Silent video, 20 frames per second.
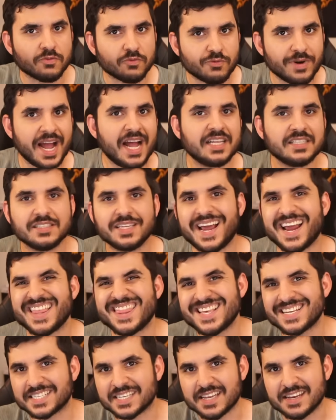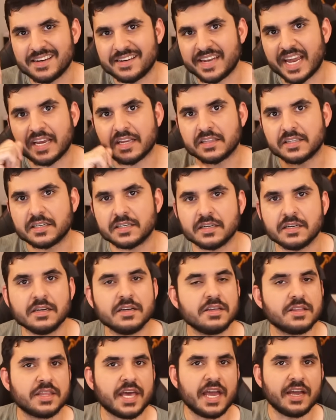Rants like this daily.
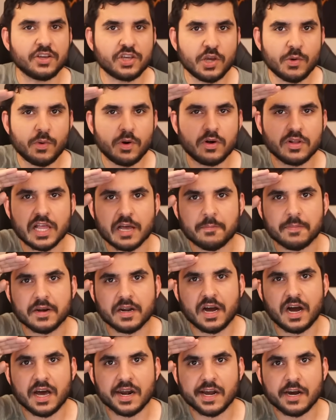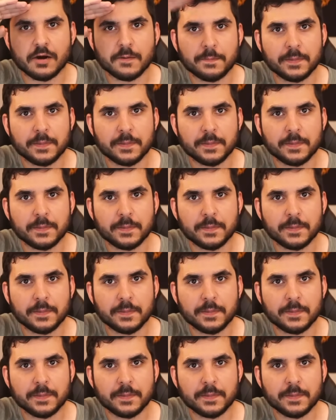Thank you all. Ebonheart out.